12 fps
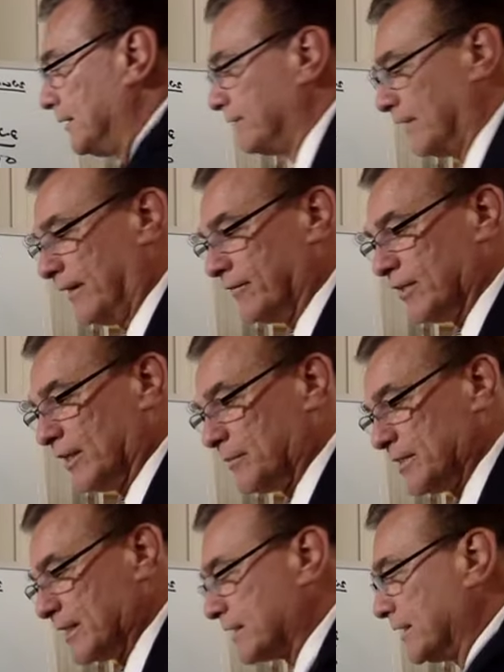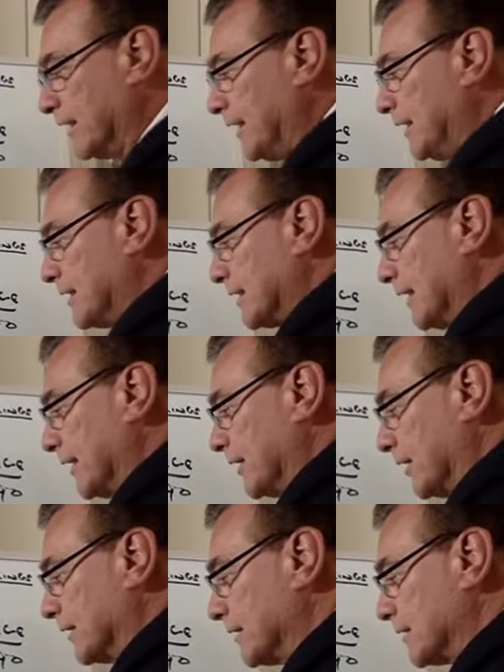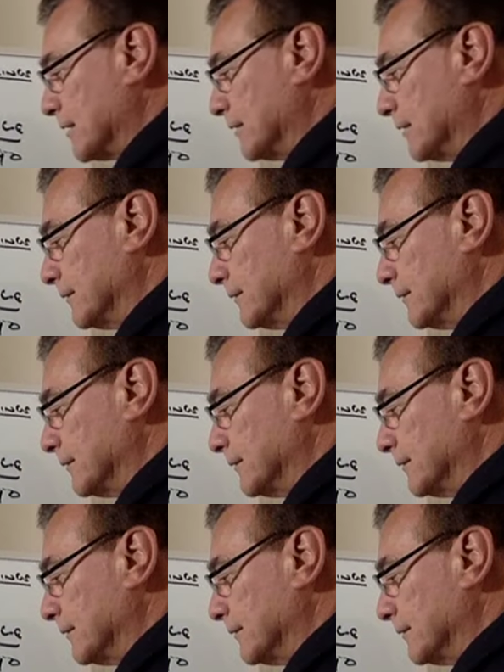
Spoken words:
5 times 16 is $80.